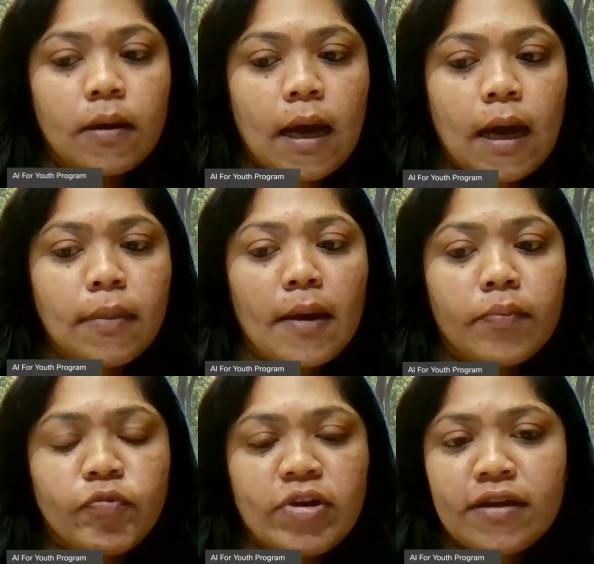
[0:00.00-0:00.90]
Yeah,
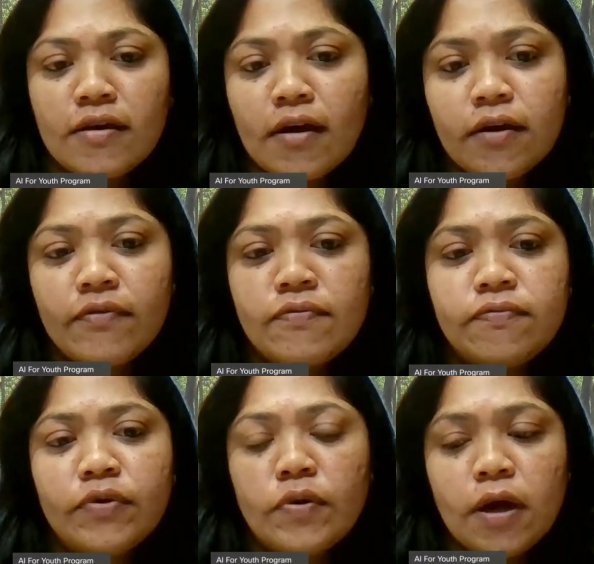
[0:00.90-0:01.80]
I'm waiting
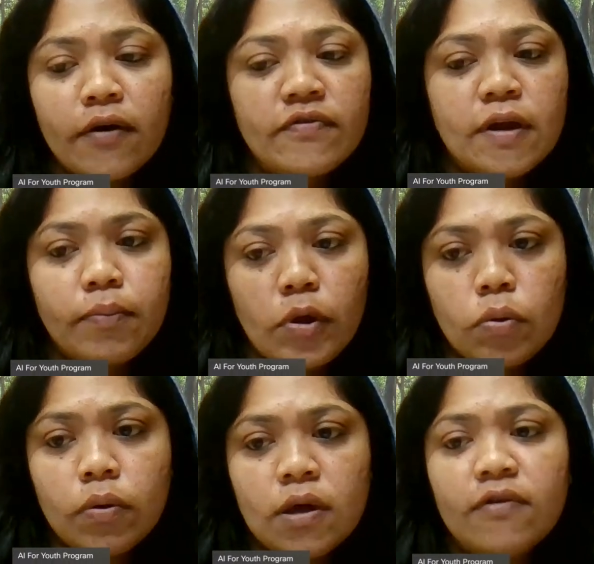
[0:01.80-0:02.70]
here to hear
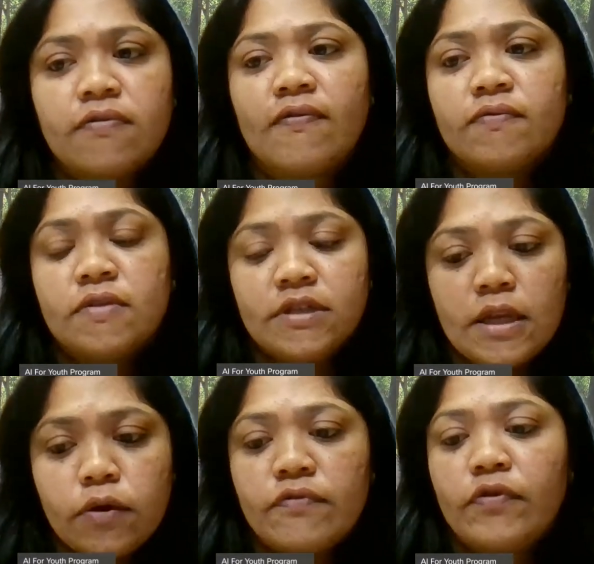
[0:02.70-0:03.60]
from you. If
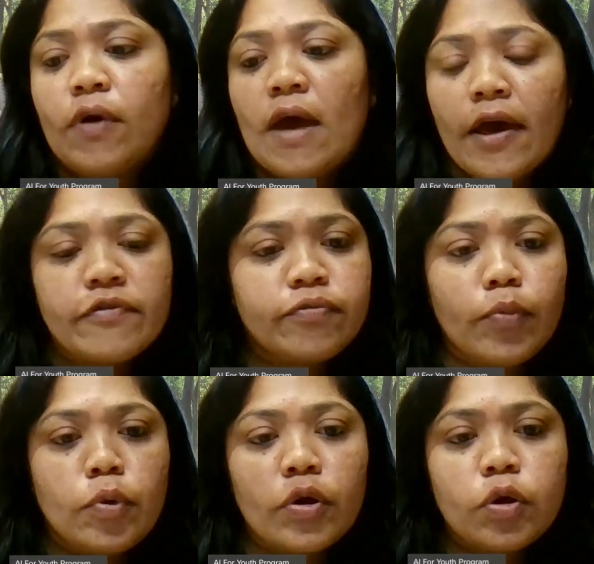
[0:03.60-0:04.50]
there's any of you
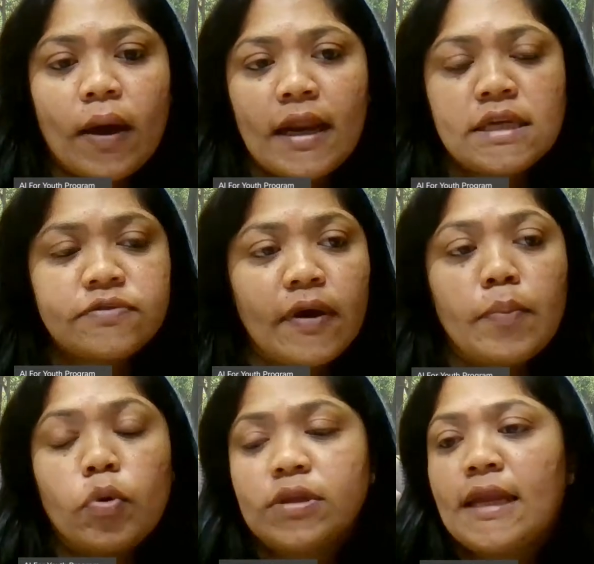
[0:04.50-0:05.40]
have more
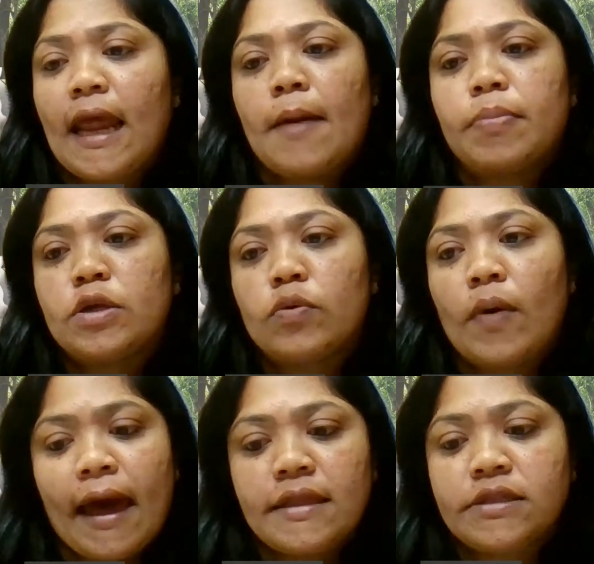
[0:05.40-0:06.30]
queries, we are more than
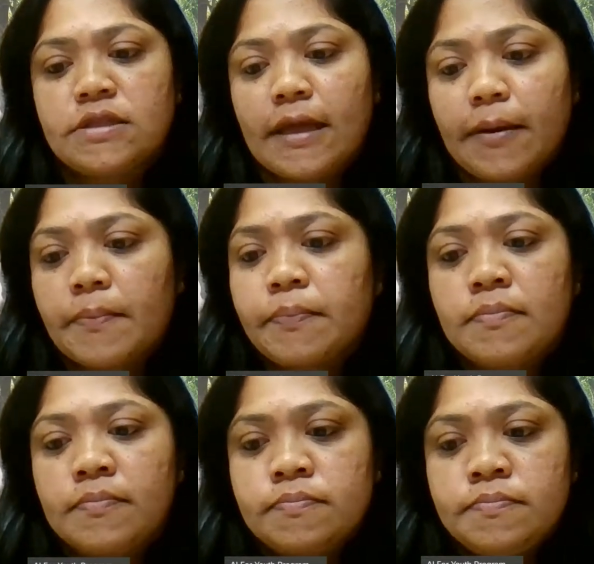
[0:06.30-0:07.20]
happy to answer them.
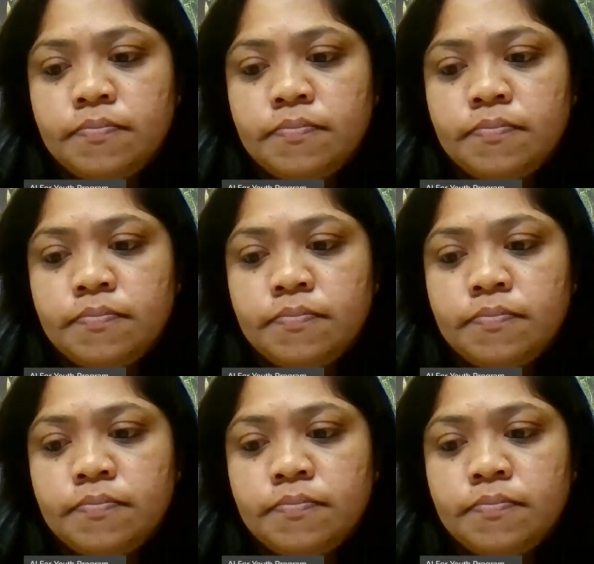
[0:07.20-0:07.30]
